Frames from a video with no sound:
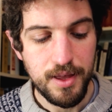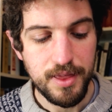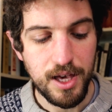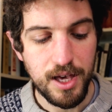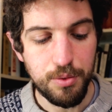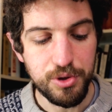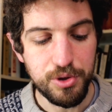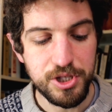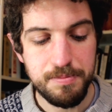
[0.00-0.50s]

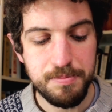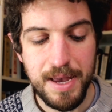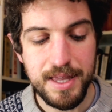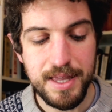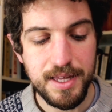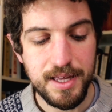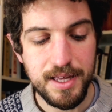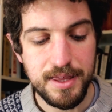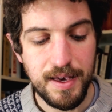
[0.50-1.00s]
They will
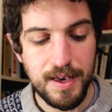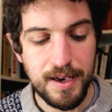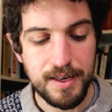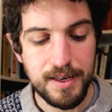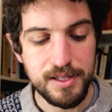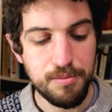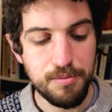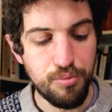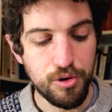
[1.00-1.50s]
spend their
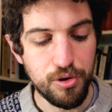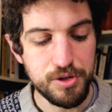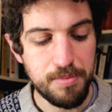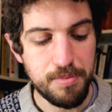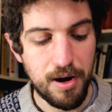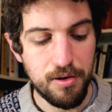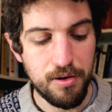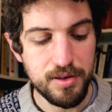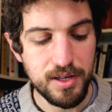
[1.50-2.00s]
days in
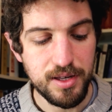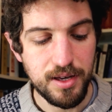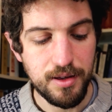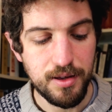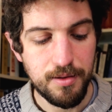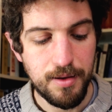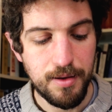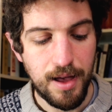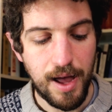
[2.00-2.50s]
prosperity,
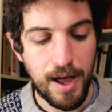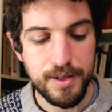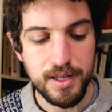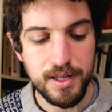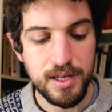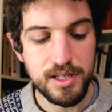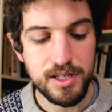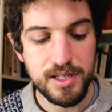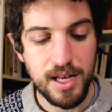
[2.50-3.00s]
and their
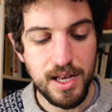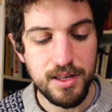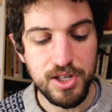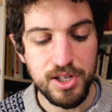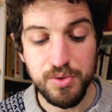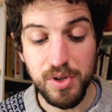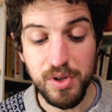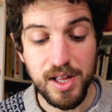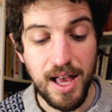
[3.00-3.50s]

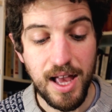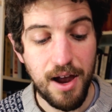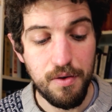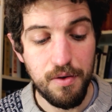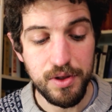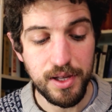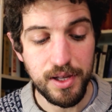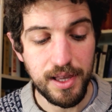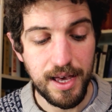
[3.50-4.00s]
descendants will
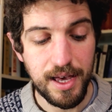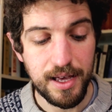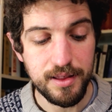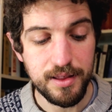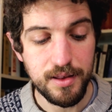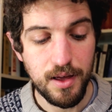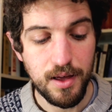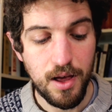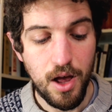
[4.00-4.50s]
inherit the
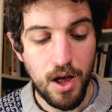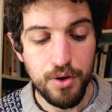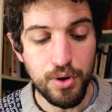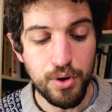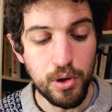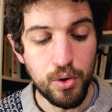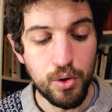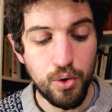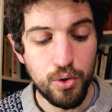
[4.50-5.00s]
land.
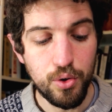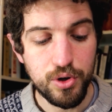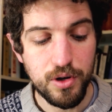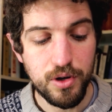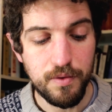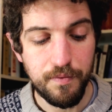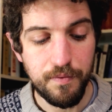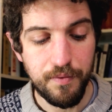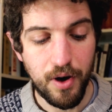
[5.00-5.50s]
The Lord
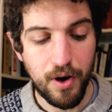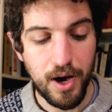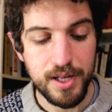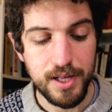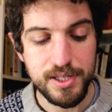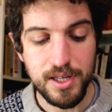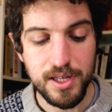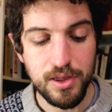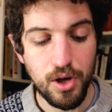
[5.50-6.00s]

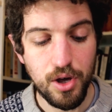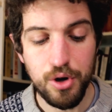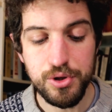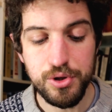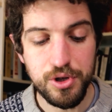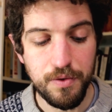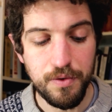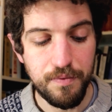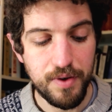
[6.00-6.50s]
confides in
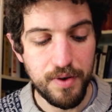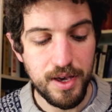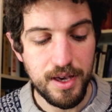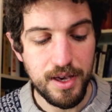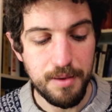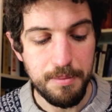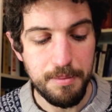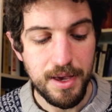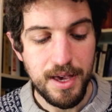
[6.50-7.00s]
those who fear
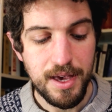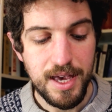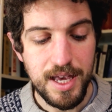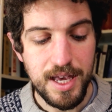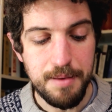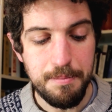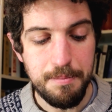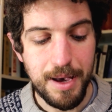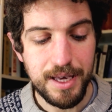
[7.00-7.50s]
him.
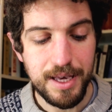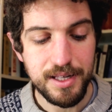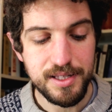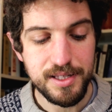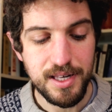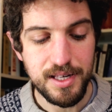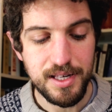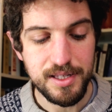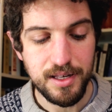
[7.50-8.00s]
He
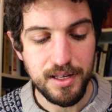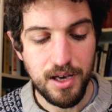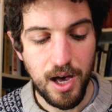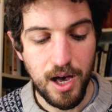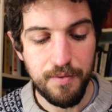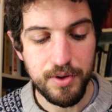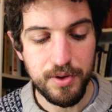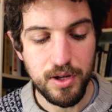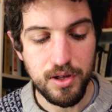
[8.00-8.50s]
makes his
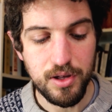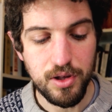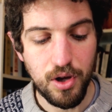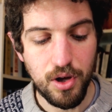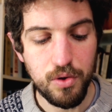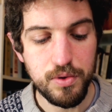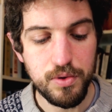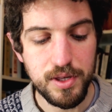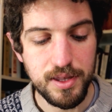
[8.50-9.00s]
covenant
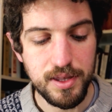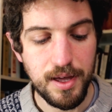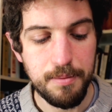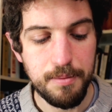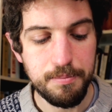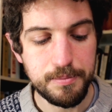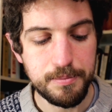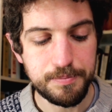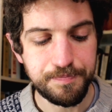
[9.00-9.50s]
known to
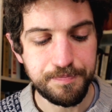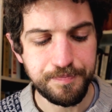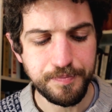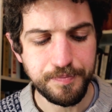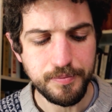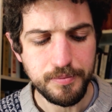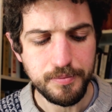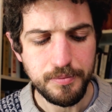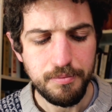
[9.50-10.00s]
them.
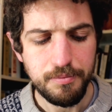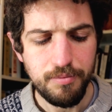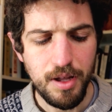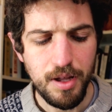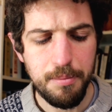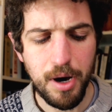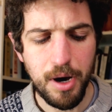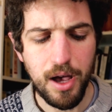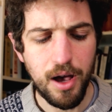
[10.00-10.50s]

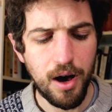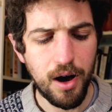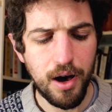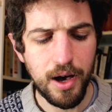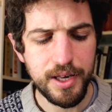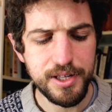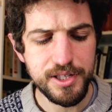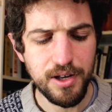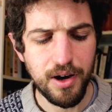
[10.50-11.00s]
My
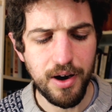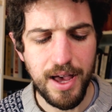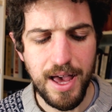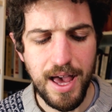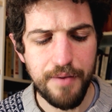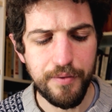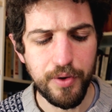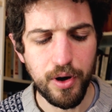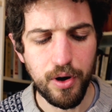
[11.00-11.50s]
eyes are
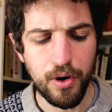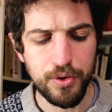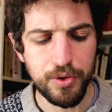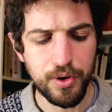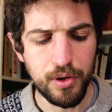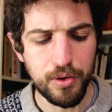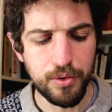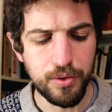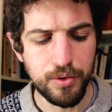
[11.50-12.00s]
ever on
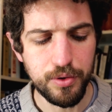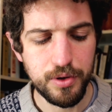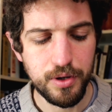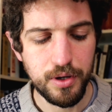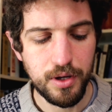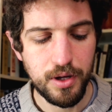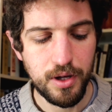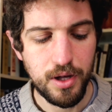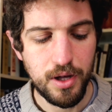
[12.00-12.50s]
the Lord,
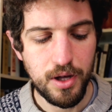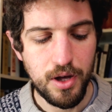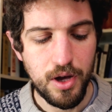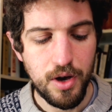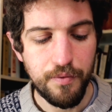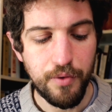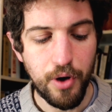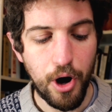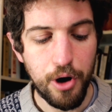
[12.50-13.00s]

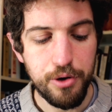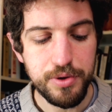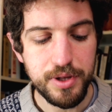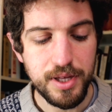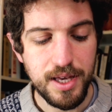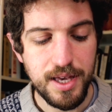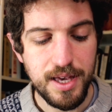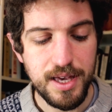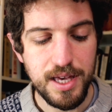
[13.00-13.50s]
for
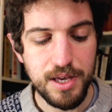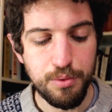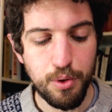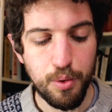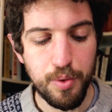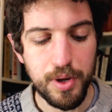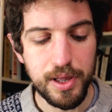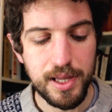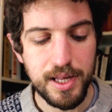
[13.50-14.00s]
only he
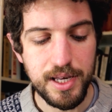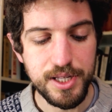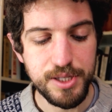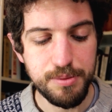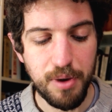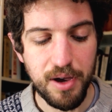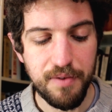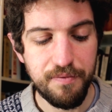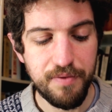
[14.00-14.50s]
will
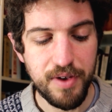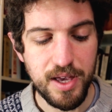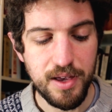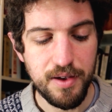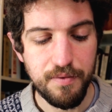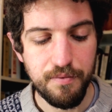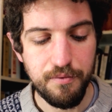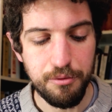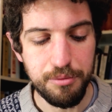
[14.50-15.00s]
release my feet
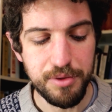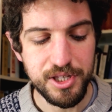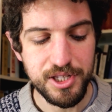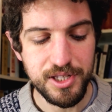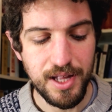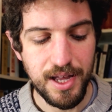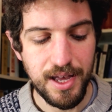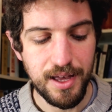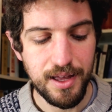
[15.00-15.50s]
from the
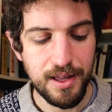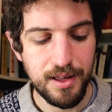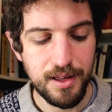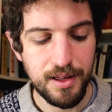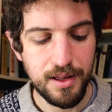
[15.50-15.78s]
snare.